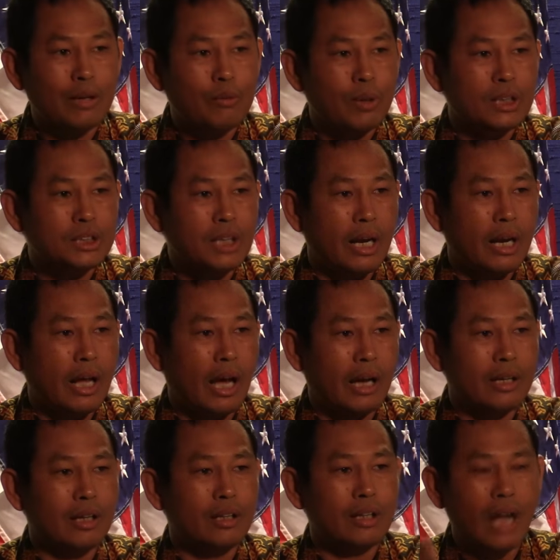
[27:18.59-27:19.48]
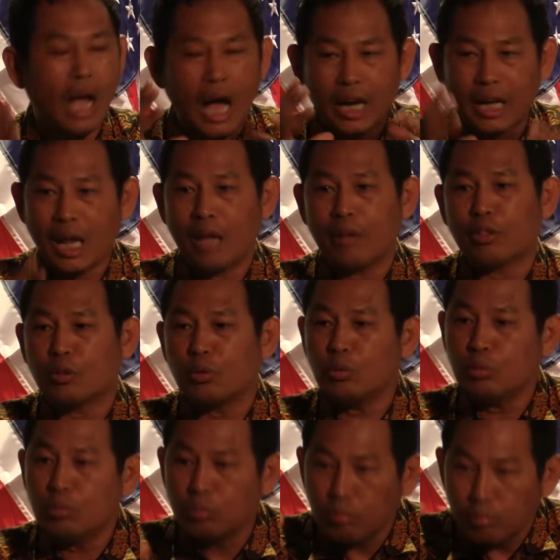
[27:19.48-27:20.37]
that we jar handed the Anna
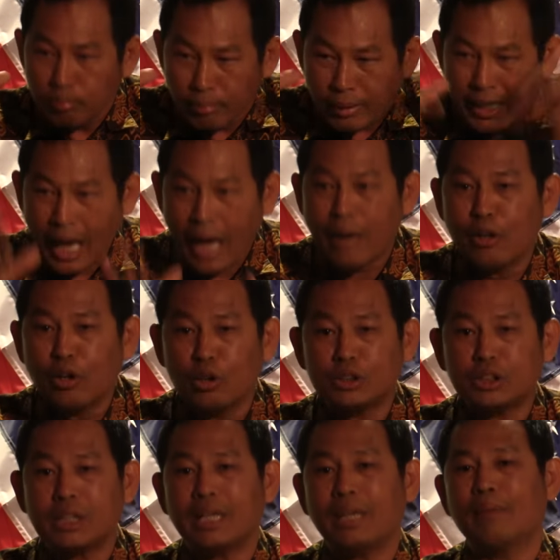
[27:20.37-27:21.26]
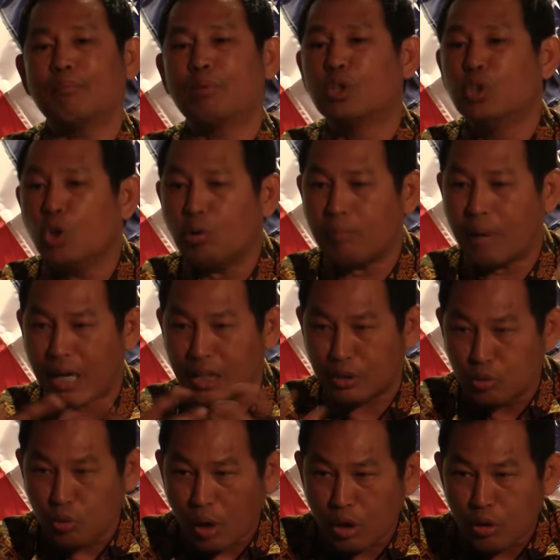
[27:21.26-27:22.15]
two Manailoshi and
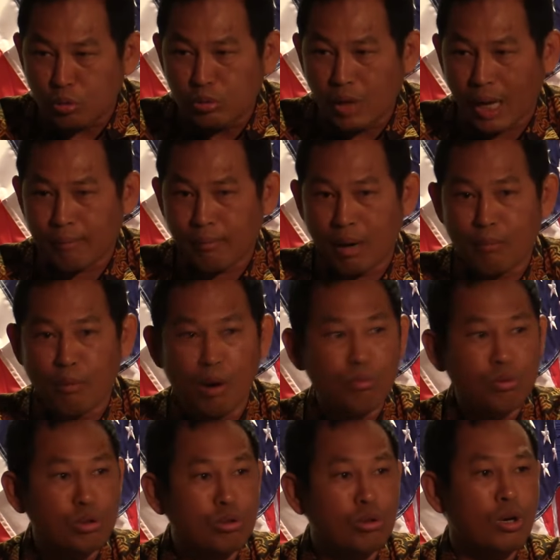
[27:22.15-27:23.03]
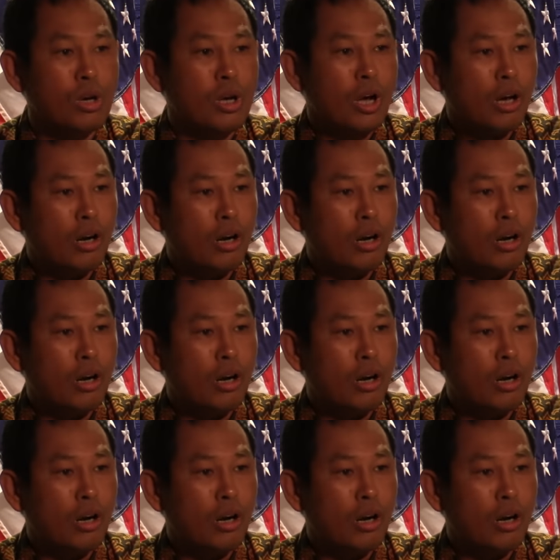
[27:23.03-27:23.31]
Beduma to a Kunaima Mabu,